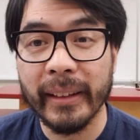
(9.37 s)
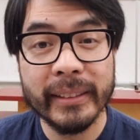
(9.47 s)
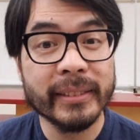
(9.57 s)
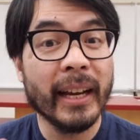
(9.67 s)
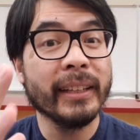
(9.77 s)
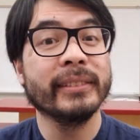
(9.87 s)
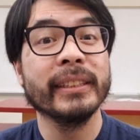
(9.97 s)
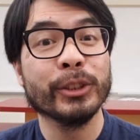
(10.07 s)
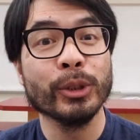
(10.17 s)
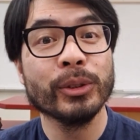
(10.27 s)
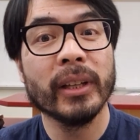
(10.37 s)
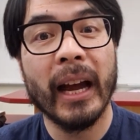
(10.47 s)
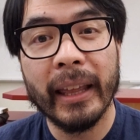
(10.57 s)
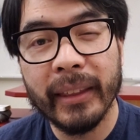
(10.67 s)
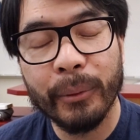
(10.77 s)
And as science teachers,
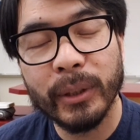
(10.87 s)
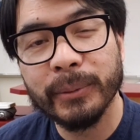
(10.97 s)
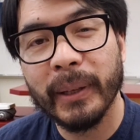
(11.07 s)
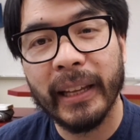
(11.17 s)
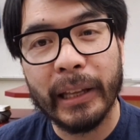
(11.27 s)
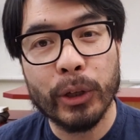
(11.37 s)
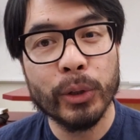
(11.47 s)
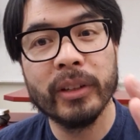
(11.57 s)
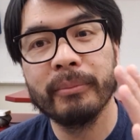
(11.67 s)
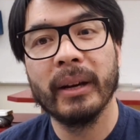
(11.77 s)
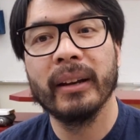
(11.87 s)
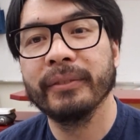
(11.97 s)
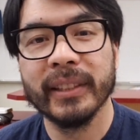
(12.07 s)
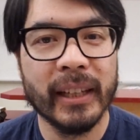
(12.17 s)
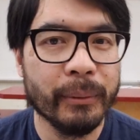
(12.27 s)
I think we spend a good amount
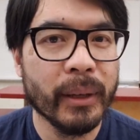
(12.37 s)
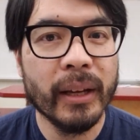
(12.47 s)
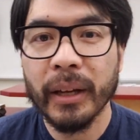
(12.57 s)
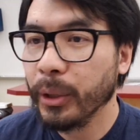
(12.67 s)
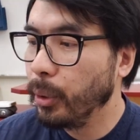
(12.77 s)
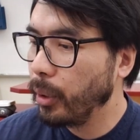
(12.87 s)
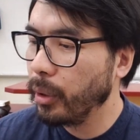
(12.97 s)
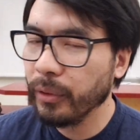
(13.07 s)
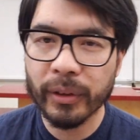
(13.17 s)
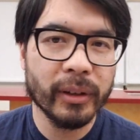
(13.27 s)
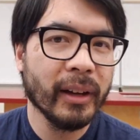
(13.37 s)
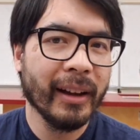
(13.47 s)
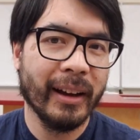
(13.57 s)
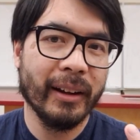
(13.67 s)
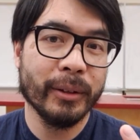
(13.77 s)
of time going over
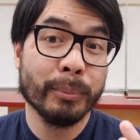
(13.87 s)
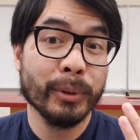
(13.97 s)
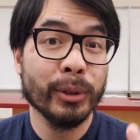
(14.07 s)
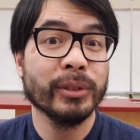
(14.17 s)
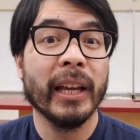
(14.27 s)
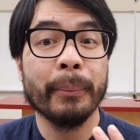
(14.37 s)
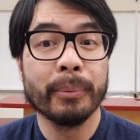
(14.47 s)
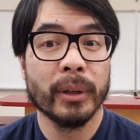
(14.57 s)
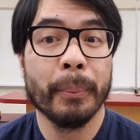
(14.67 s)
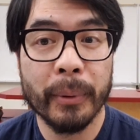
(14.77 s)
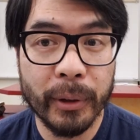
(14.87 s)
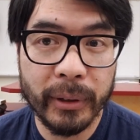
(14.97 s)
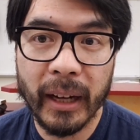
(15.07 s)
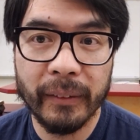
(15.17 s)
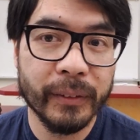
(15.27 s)
how to produce a proper
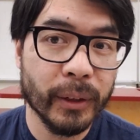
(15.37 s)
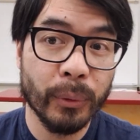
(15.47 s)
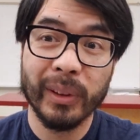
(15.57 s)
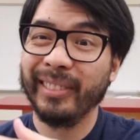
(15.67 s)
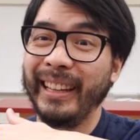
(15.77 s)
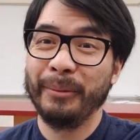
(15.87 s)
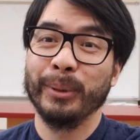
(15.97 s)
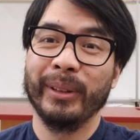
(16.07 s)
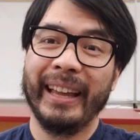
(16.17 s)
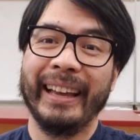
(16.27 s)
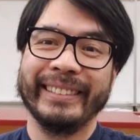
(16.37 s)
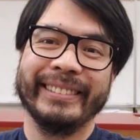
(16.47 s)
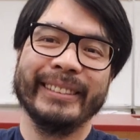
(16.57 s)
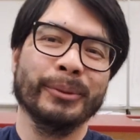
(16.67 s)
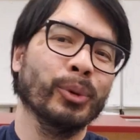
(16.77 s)
graph, you know, with labeled
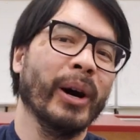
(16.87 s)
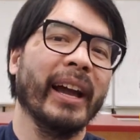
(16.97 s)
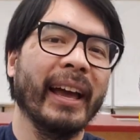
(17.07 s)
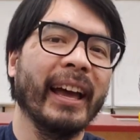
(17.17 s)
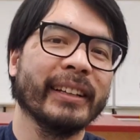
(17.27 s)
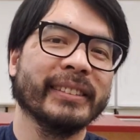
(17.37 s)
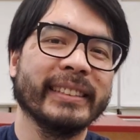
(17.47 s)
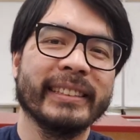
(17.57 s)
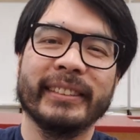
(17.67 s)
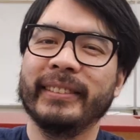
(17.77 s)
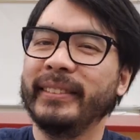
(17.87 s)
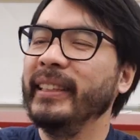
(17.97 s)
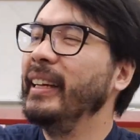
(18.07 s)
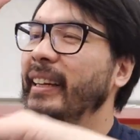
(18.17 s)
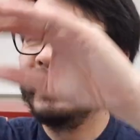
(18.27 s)
X and Y axis,
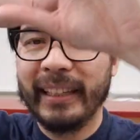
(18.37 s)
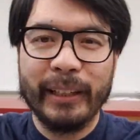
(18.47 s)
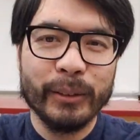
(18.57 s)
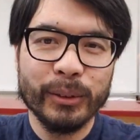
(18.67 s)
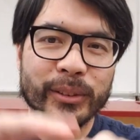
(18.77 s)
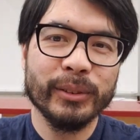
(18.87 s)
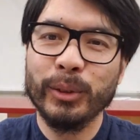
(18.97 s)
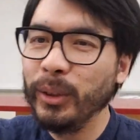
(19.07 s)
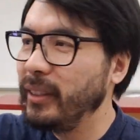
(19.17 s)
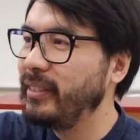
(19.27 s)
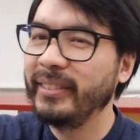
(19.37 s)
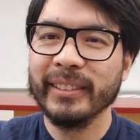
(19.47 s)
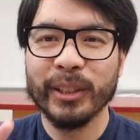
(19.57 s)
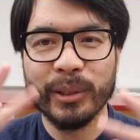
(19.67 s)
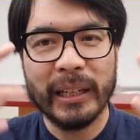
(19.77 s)
titles and units
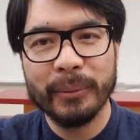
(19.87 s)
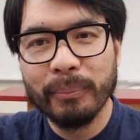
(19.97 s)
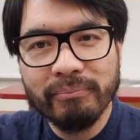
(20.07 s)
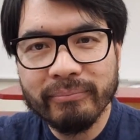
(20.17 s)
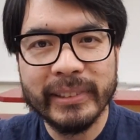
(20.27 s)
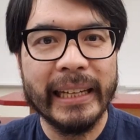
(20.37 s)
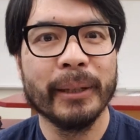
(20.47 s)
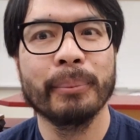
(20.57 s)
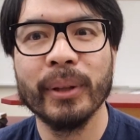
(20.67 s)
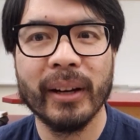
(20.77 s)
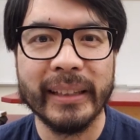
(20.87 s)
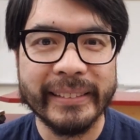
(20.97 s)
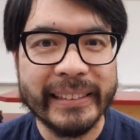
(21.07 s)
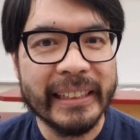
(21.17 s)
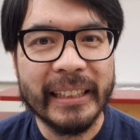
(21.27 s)
and correct data
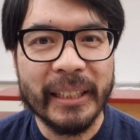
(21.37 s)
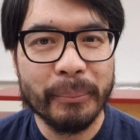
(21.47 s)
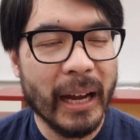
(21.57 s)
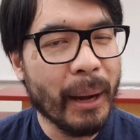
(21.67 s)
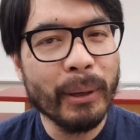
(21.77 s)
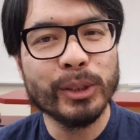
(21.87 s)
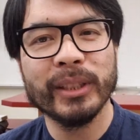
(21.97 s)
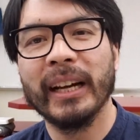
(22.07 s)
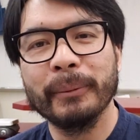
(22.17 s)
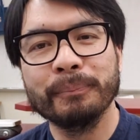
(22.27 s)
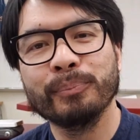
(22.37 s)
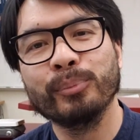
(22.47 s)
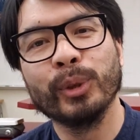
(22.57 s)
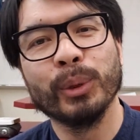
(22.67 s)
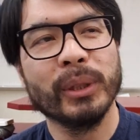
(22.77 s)
plotting. But how much time
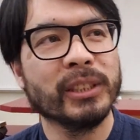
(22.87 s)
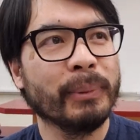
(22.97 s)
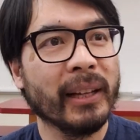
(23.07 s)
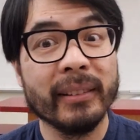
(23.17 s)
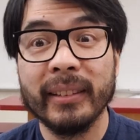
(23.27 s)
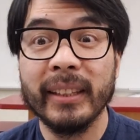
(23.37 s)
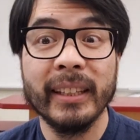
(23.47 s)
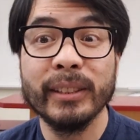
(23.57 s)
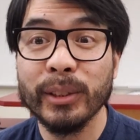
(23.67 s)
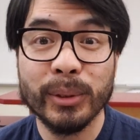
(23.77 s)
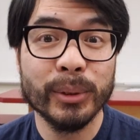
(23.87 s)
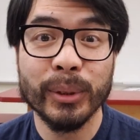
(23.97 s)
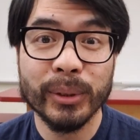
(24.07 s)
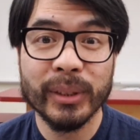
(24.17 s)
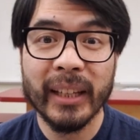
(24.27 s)
do we spend teaching
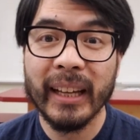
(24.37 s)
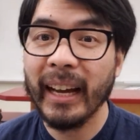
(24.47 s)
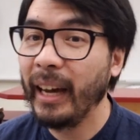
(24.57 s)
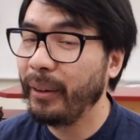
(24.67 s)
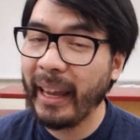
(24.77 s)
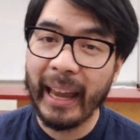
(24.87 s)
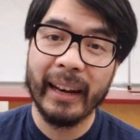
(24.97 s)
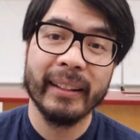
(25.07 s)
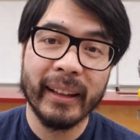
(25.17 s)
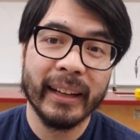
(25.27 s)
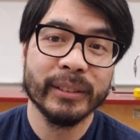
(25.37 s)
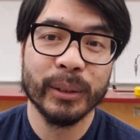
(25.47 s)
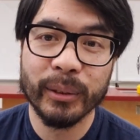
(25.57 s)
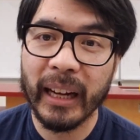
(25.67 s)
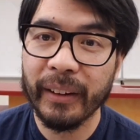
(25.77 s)
students how to analyze a
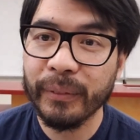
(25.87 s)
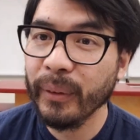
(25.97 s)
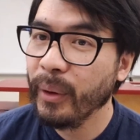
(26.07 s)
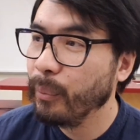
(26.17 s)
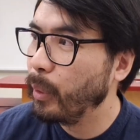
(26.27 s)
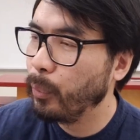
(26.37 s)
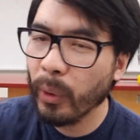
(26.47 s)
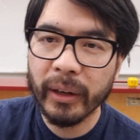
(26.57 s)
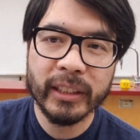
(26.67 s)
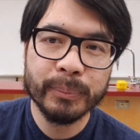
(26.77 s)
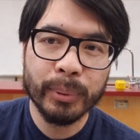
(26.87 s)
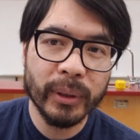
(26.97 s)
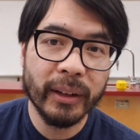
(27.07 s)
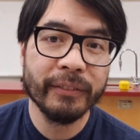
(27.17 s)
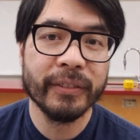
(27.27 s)
graph when one is
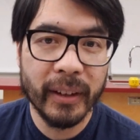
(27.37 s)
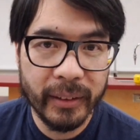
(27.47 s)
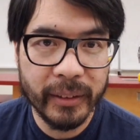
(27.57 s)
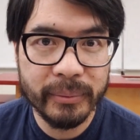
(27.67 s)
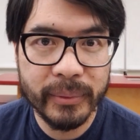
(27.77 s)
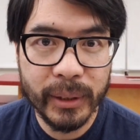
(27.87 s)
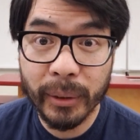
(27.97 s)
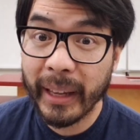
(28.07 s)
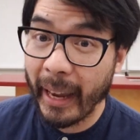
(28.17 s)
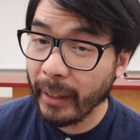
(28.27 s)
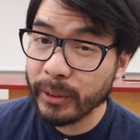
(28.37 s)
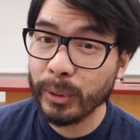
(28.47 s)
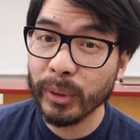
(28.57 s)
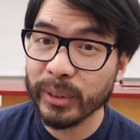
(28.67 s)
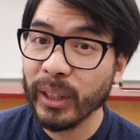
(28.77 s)
put in front of them? You know, can
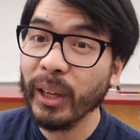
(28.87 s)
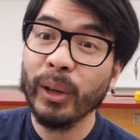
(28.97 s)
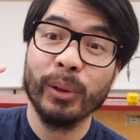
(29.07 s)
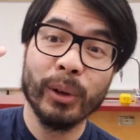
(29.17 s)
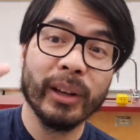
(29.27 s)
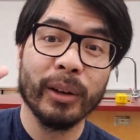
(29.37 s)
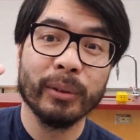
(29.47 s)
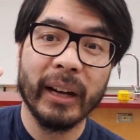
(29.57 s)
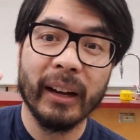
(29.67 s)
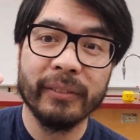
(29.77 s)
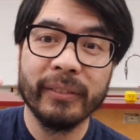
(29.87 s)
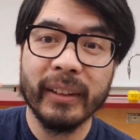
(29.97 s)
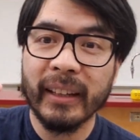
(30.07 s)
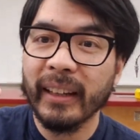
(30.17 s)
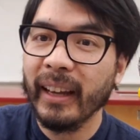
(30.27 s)
students look at a graph
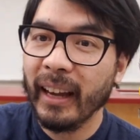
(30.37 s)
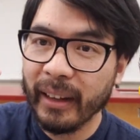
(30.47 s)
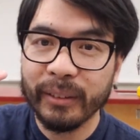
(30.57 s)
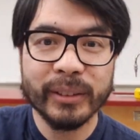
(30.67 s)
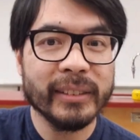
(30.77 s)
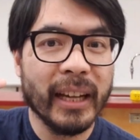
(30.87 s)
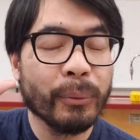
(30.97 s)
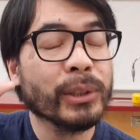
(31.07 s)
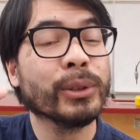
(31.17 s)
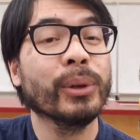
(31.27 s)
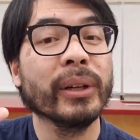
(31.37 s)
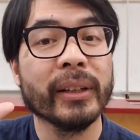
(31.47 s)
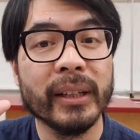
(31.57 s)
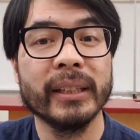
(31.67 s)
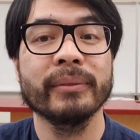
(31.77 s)
and understand what's
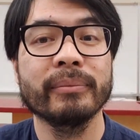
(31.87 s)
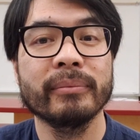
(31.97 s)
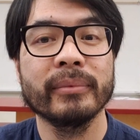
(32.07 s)
going on?